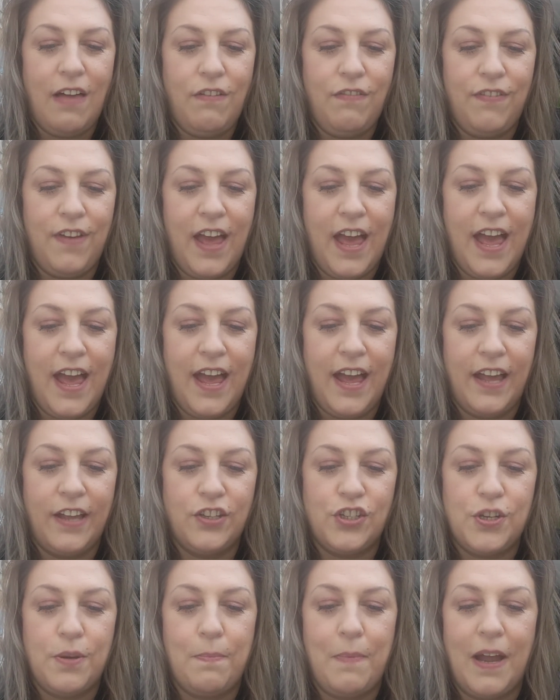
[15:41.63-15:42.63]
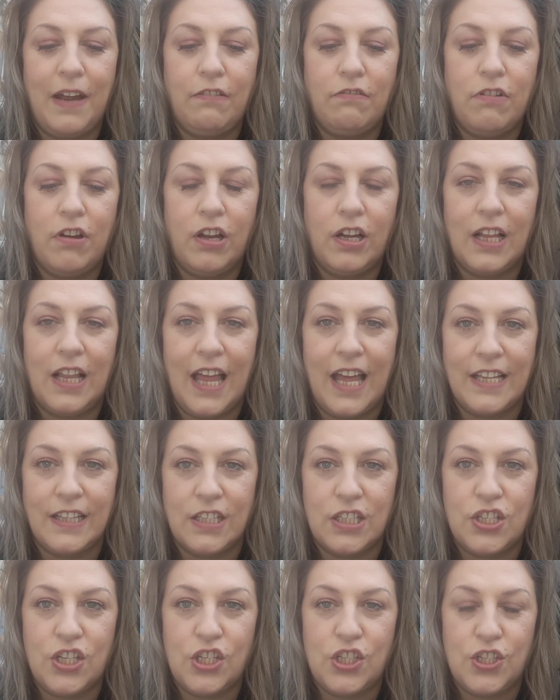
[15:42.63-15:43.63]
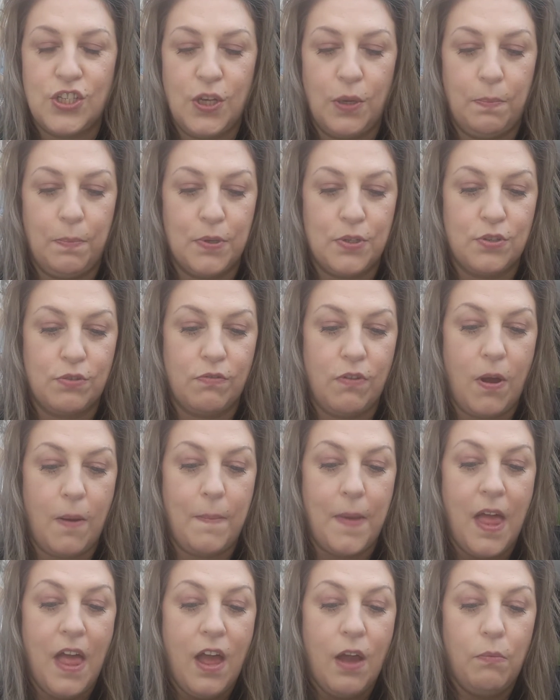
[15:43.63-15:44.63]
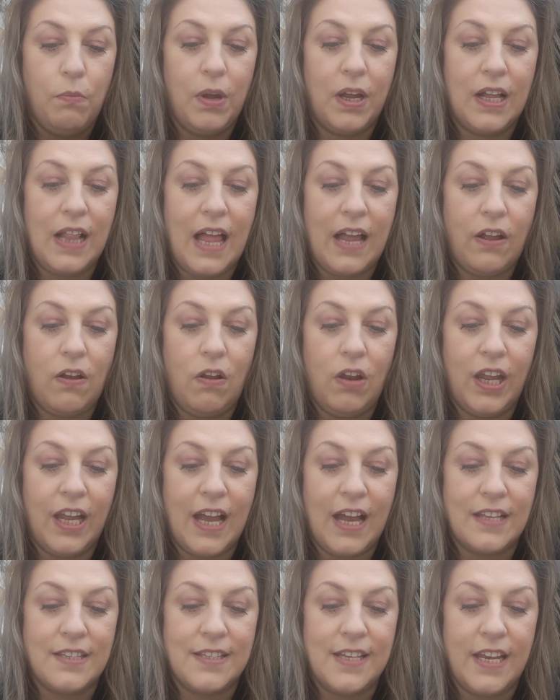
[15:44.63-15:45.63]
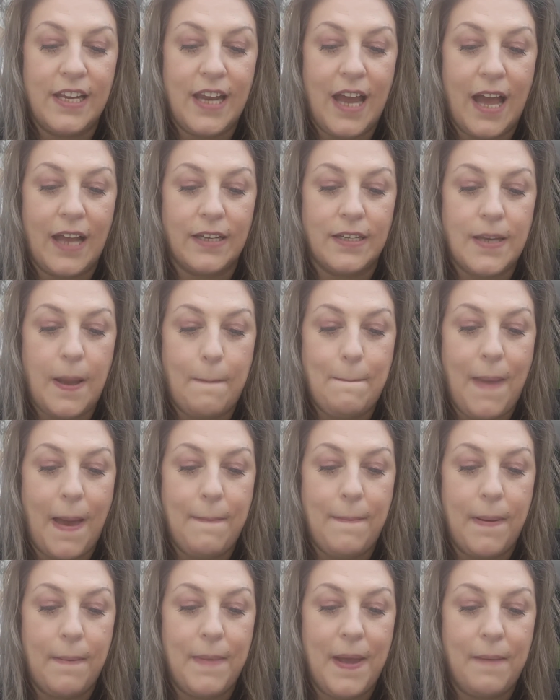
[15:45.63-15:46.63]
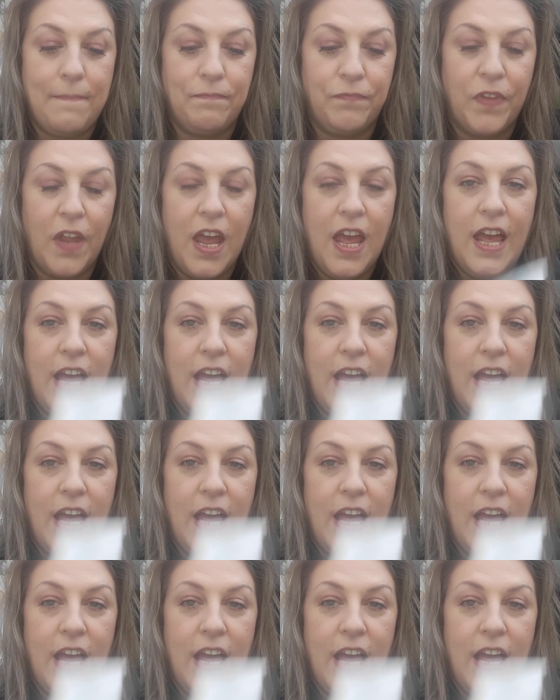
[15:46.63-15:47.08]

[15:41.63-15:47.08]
Alpha H Micro Cleanse Super Scrub with glycolic acid and peppermint.